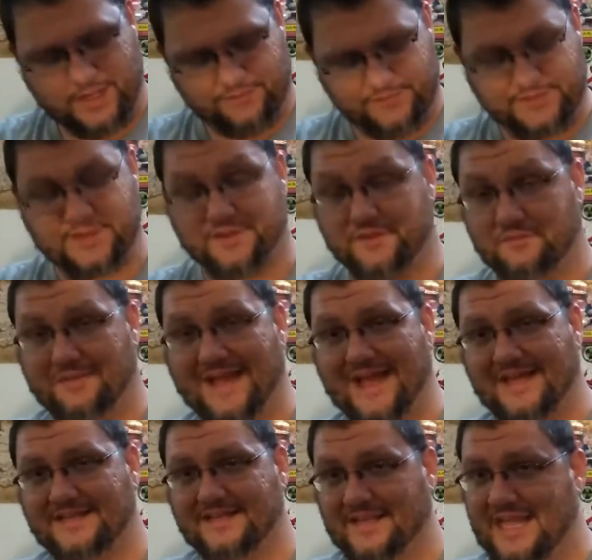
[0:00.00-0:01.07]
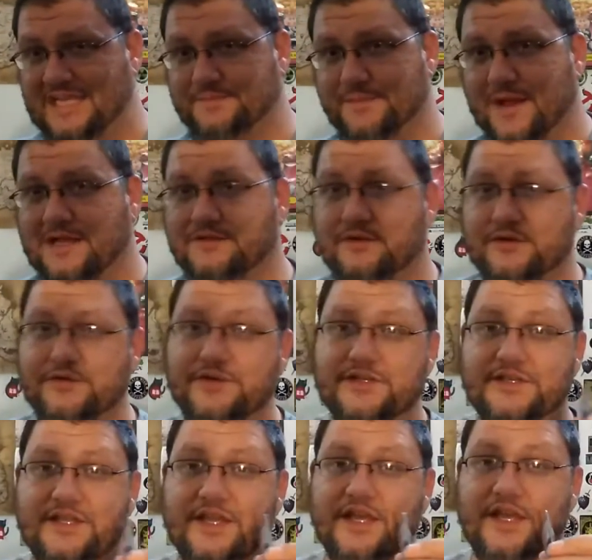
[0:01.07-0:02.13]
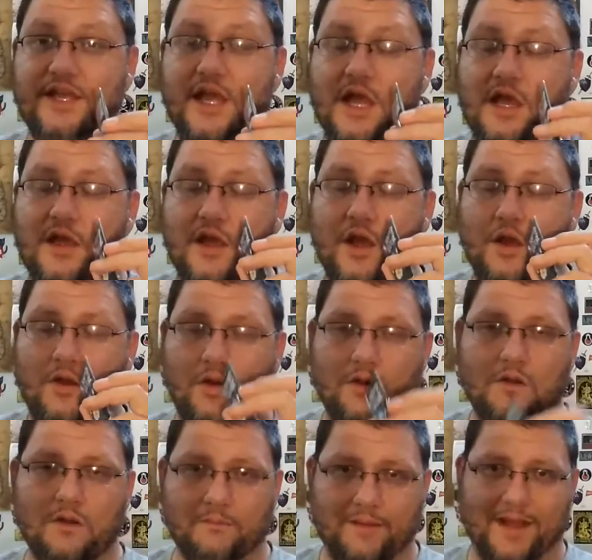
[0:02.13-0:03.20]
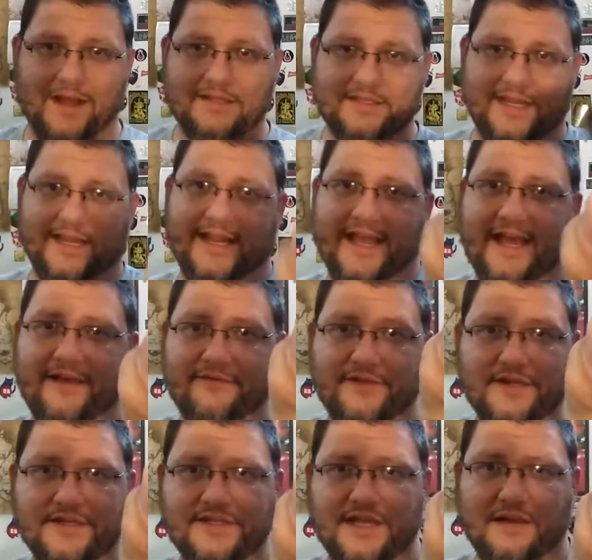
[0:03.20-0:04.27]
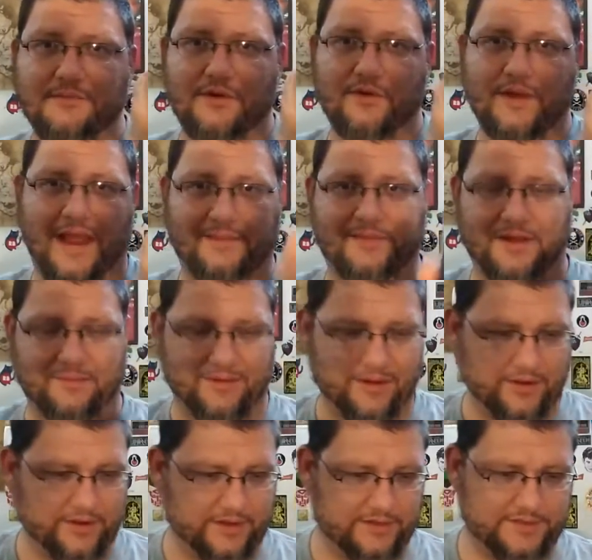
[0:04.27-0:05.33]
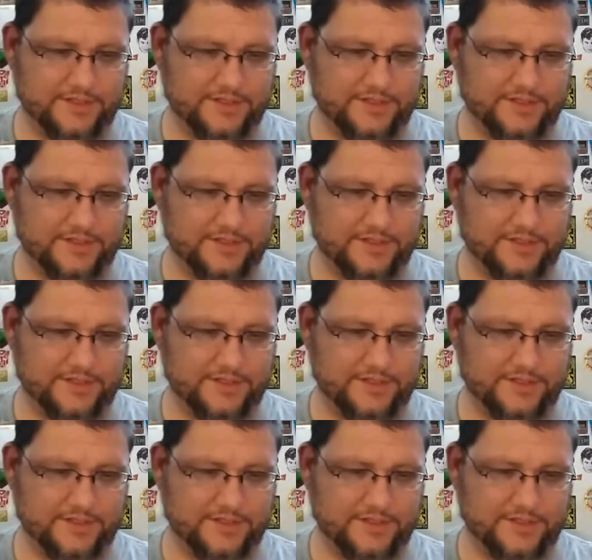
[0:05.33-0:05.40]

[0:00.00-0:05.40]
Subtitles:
If you saw the last box, which was the horror box, I have Zombo Captain America.